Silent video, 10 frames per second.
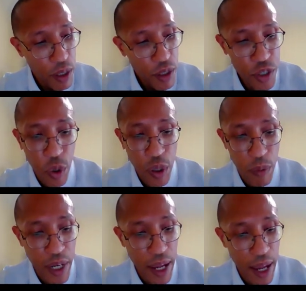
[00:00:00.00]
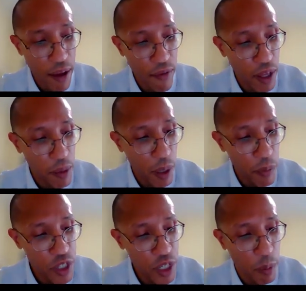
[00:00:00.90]
short would have a
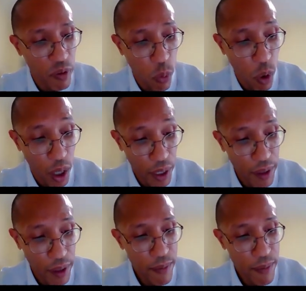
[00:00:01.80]
membership of 1.